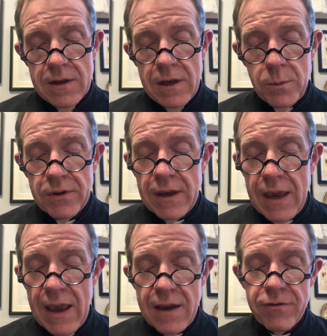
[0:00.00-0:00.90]
It was a
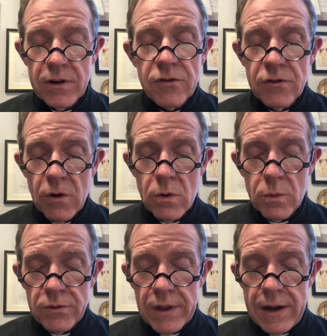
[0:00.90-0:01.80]
cave, and a stone
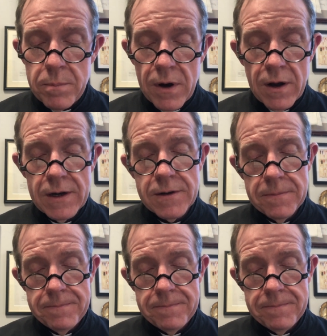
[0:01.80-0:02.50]
was laid upon it.